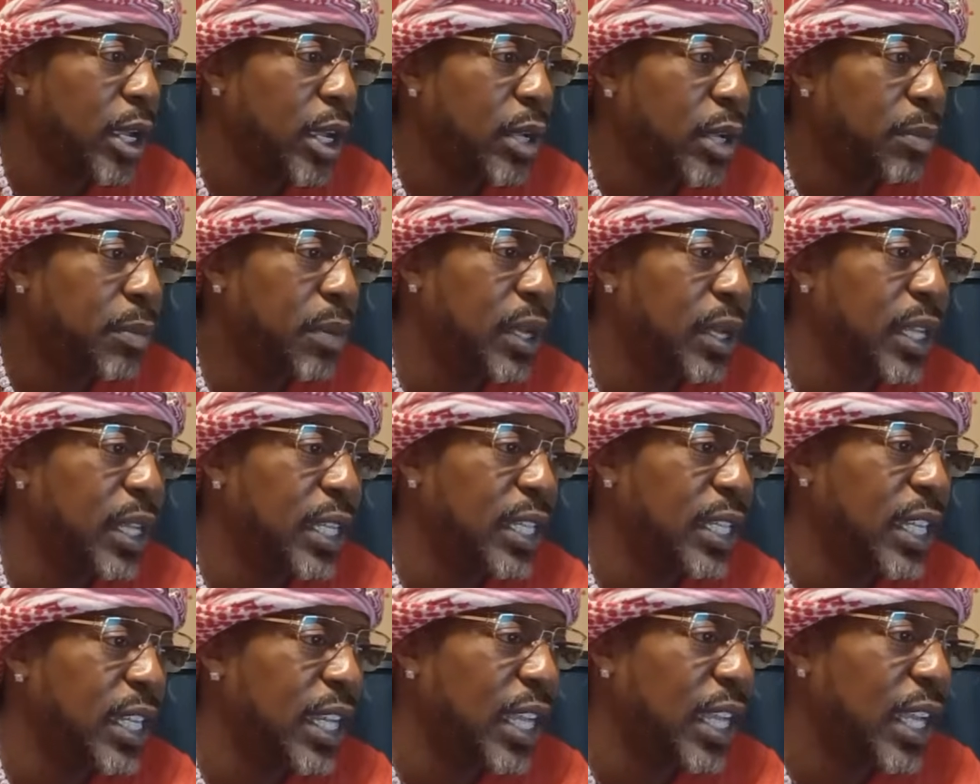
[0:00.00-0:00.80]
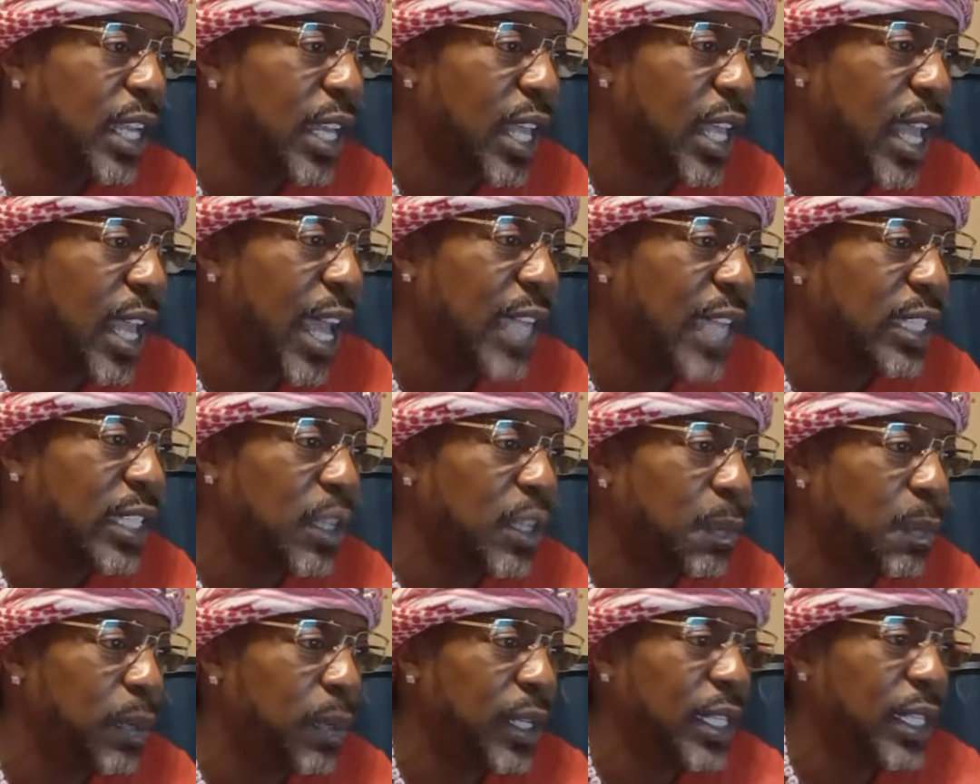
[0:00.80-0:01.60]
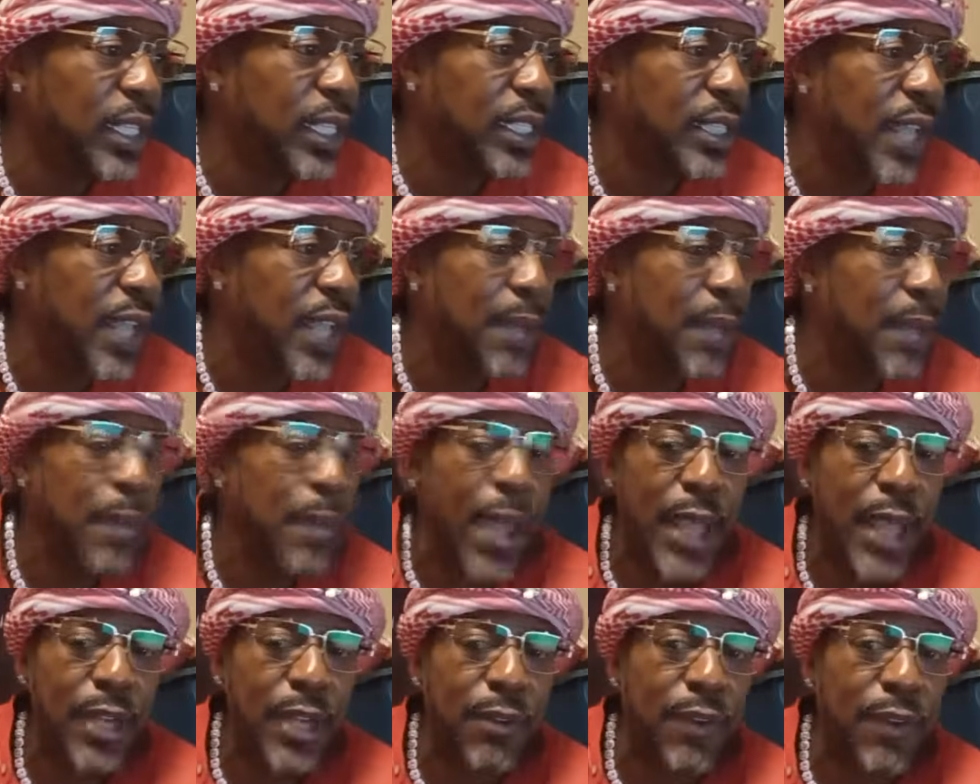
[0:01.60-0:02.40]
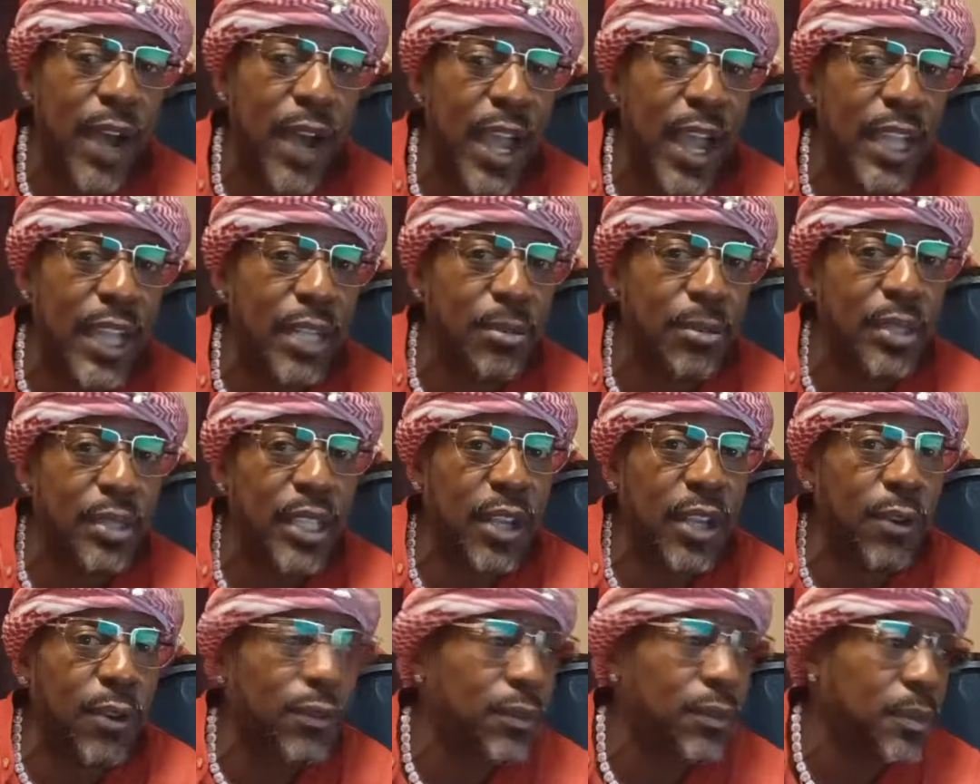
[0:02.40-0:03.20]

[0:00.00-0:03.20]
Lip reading: But he did as he pleased and magnified himself.